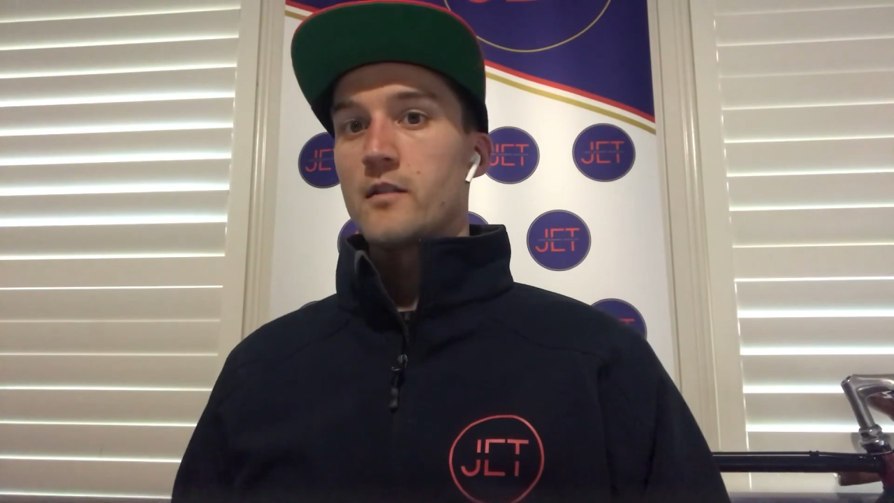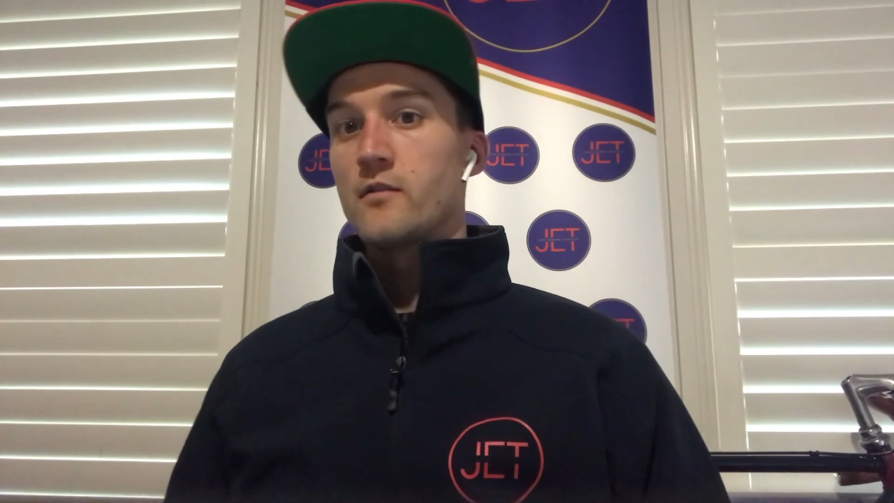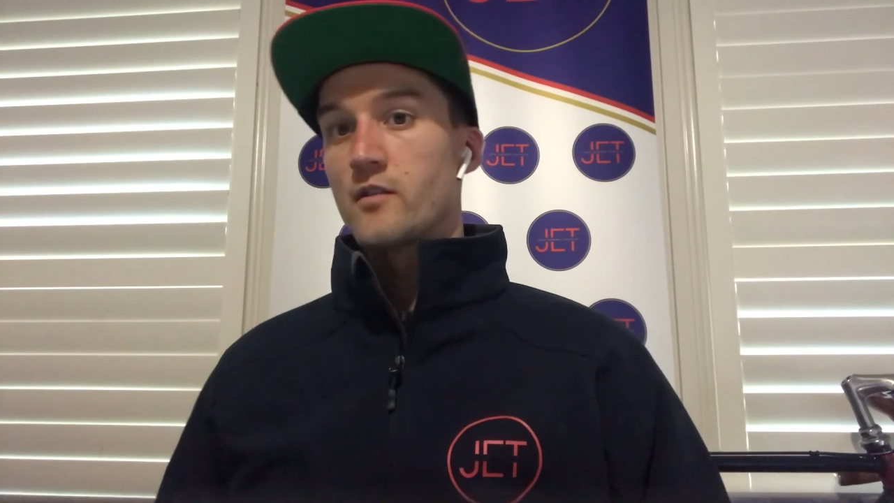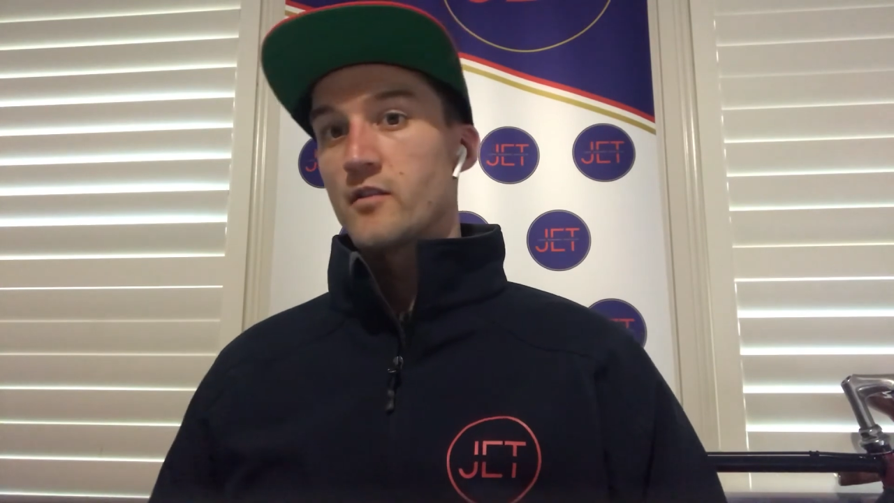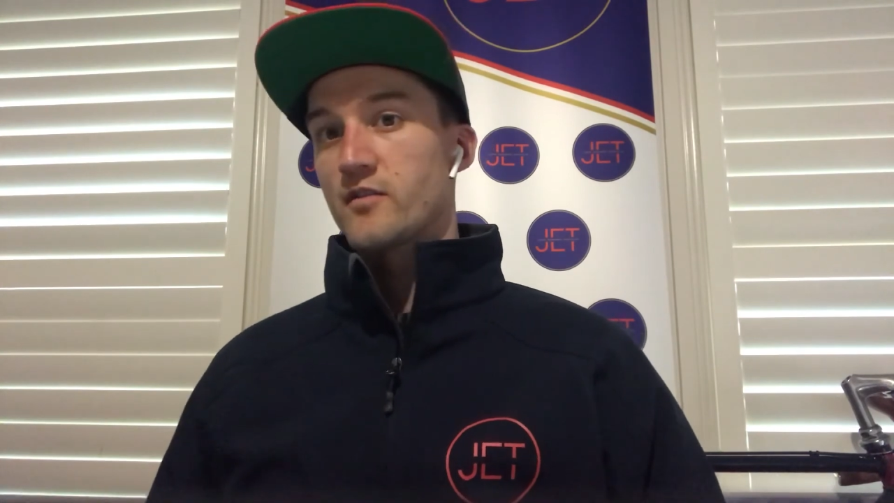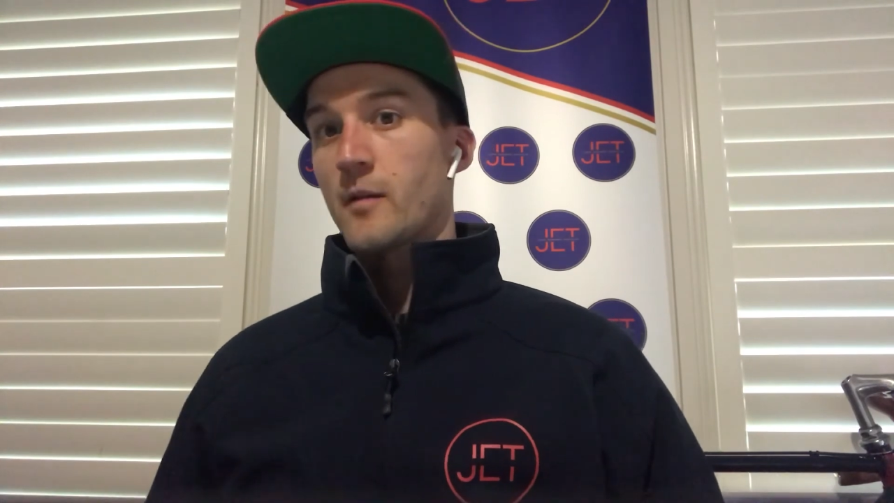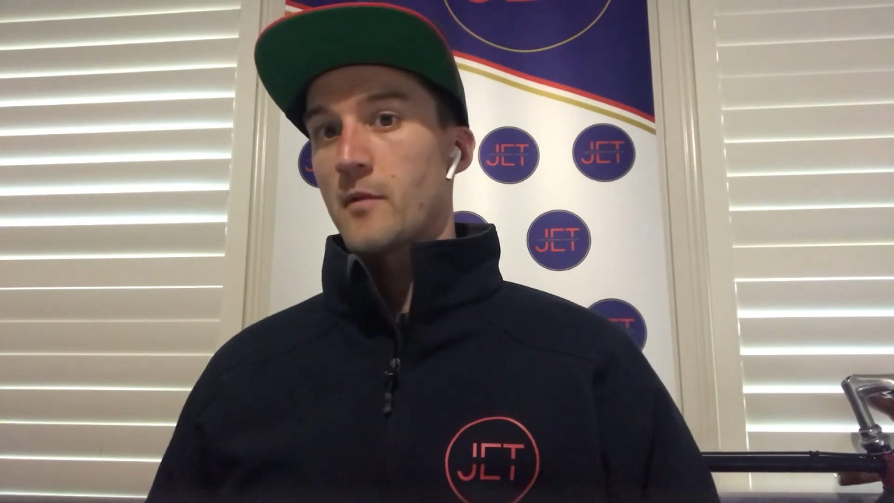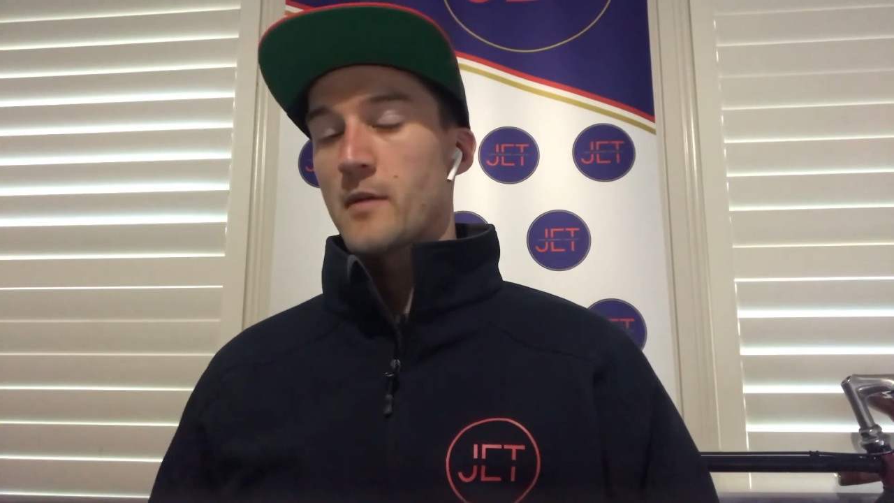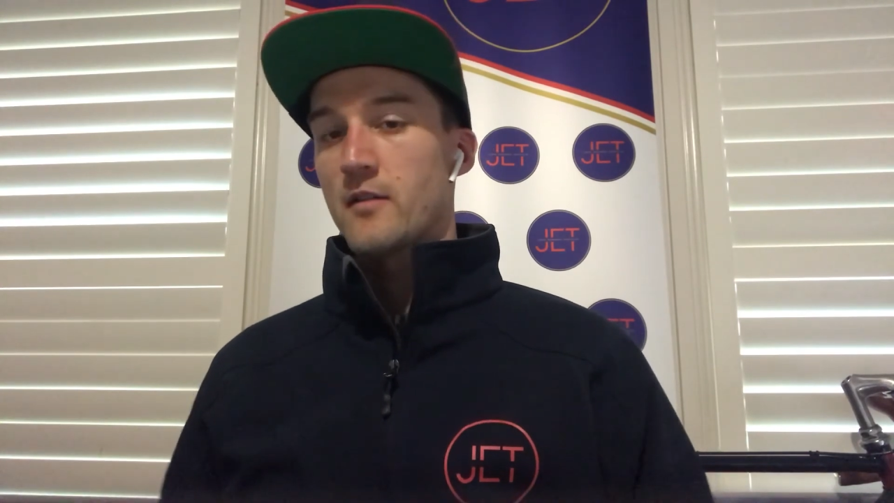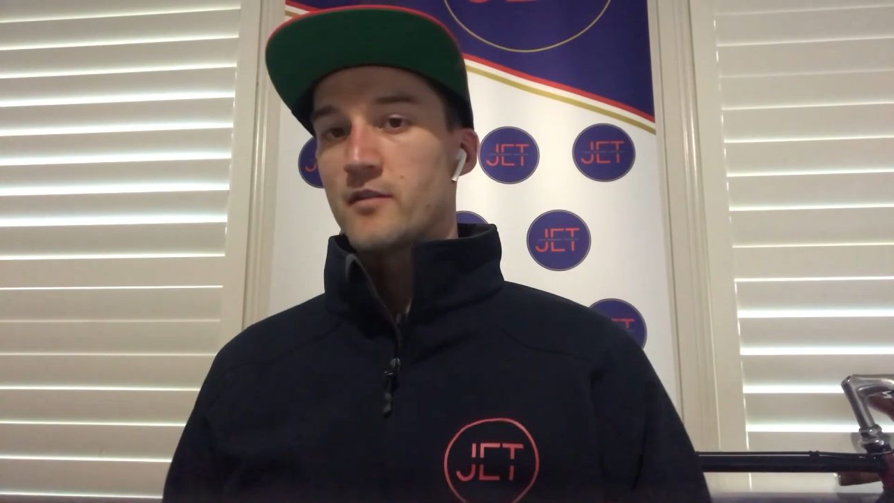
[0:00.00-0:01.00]
the summer
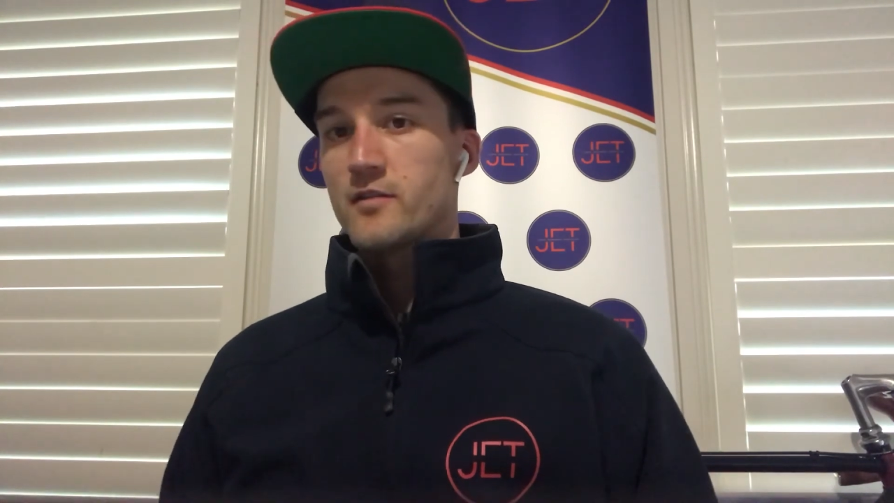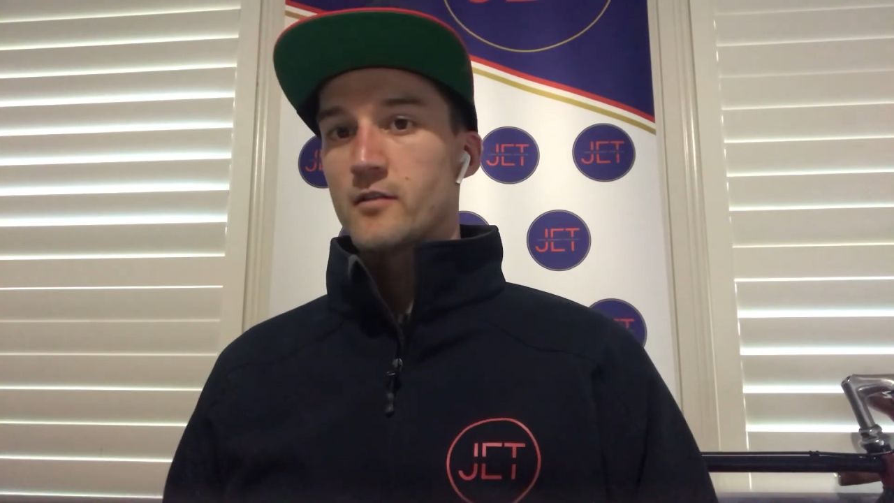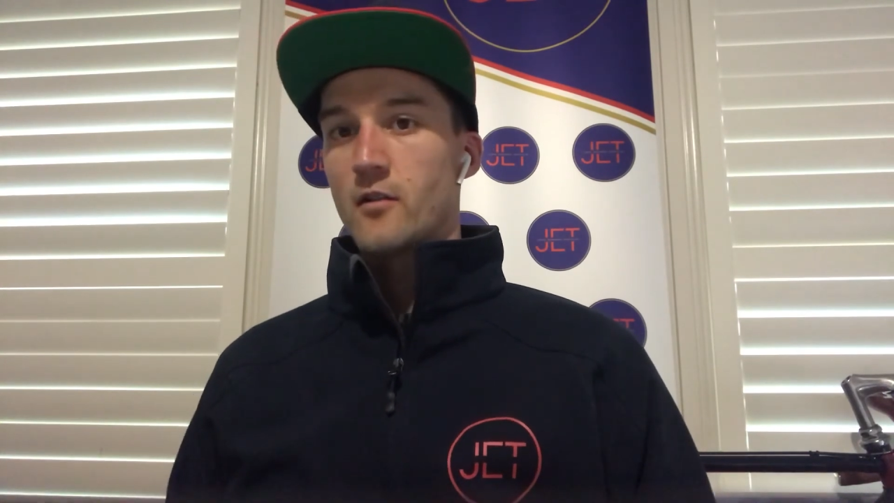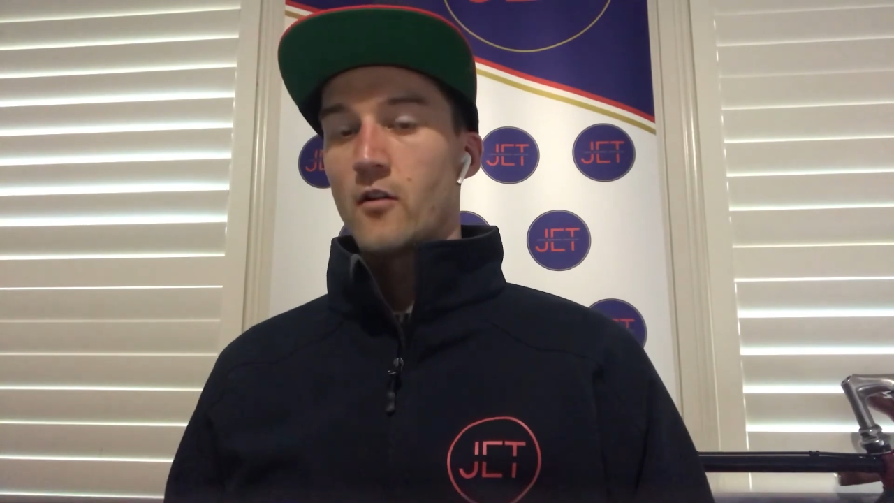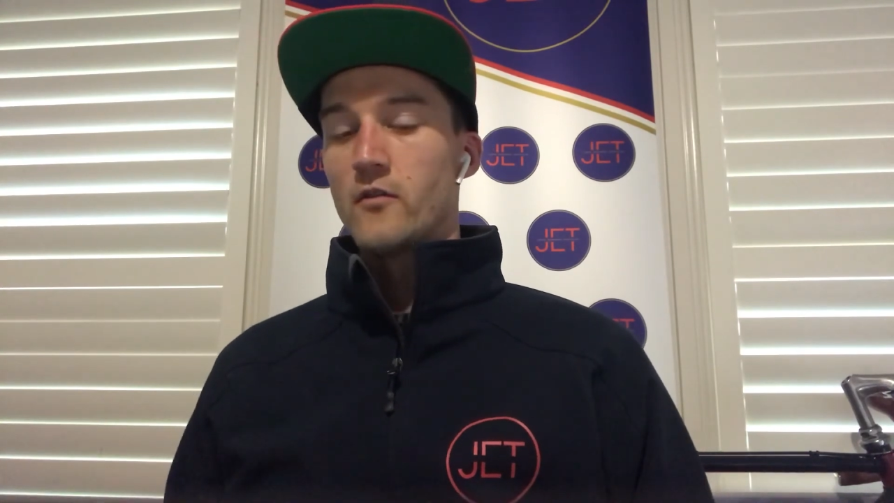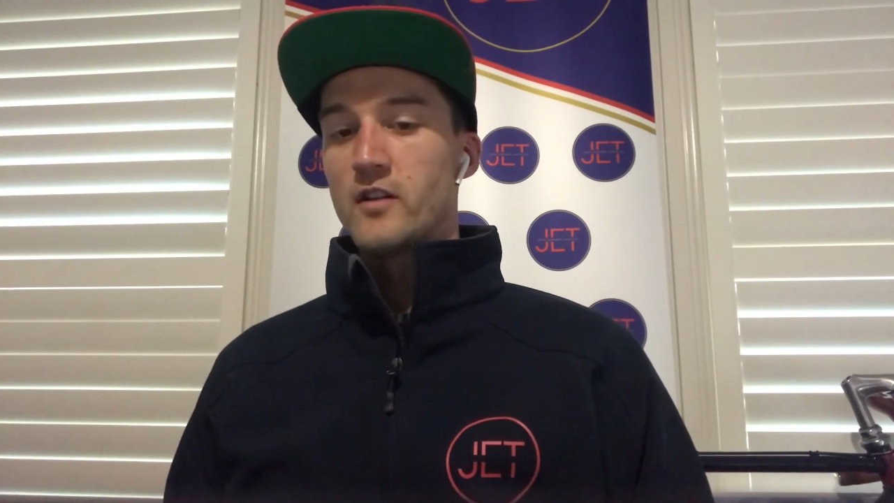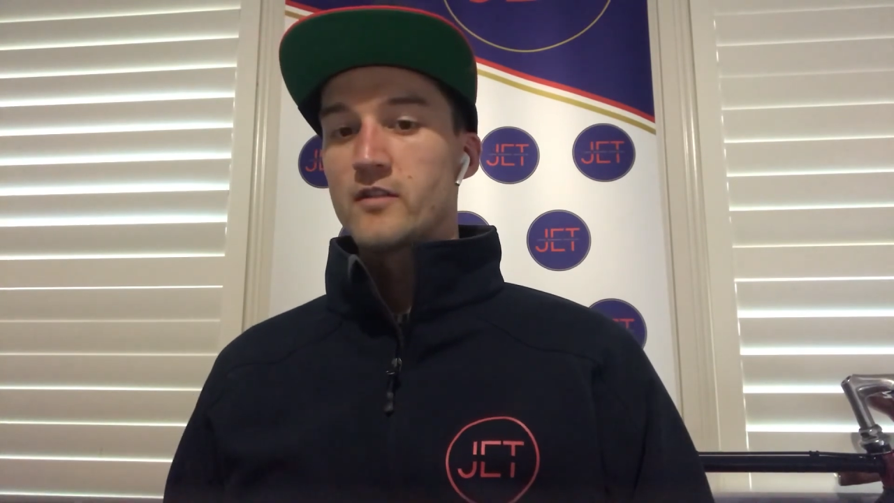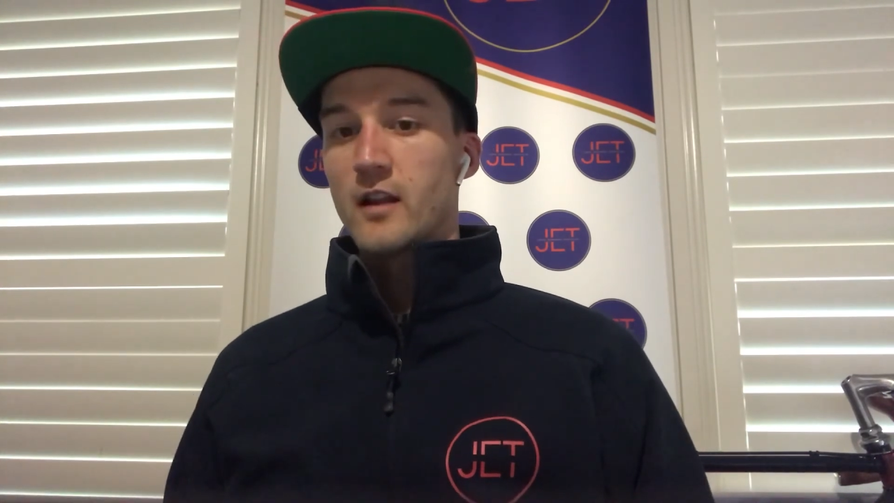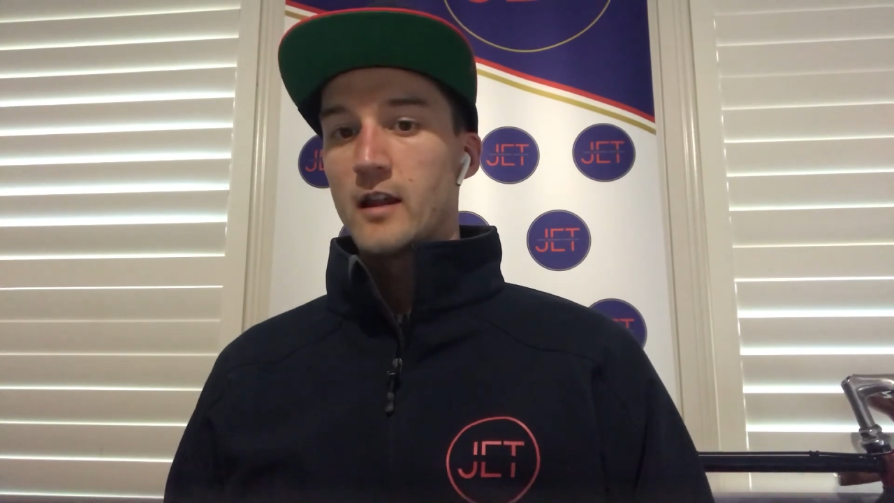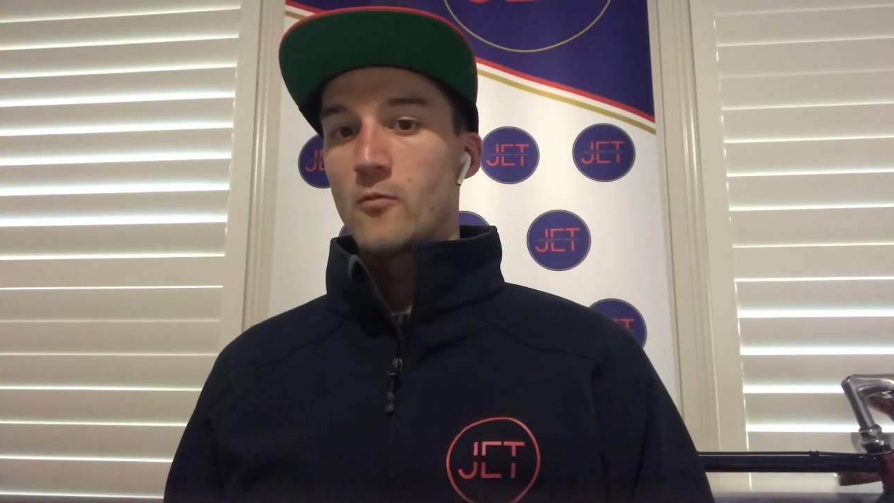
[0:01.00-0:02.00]
months, obviously,